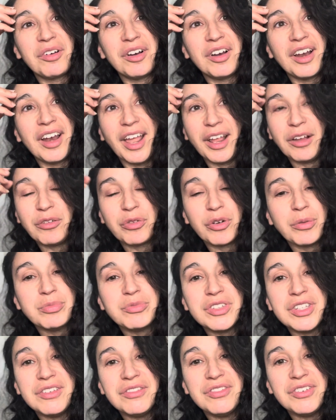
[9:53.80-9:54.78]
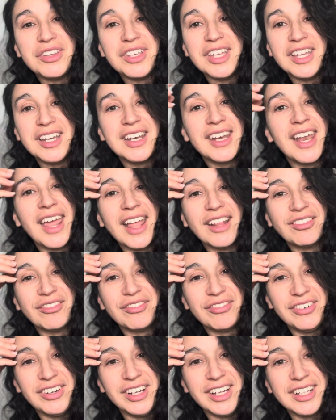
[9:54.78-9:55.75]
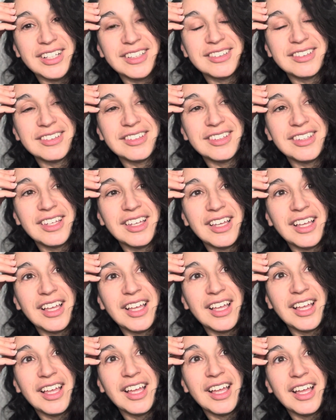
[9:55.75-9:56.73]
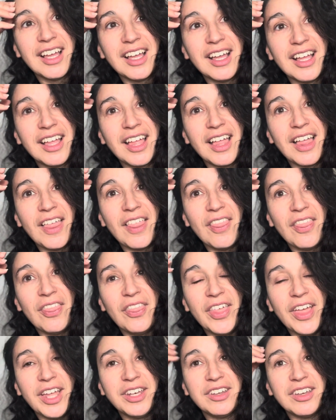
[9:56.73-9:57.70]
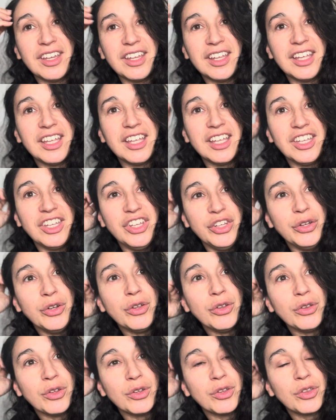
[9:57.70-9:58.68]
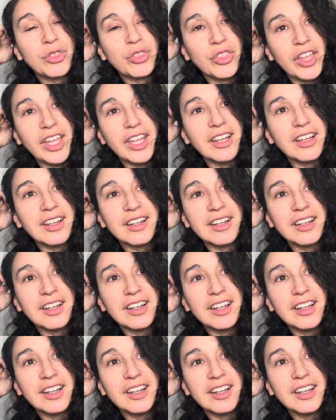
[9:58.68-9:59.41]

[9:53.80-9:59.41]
like from TV, Netflix, that you think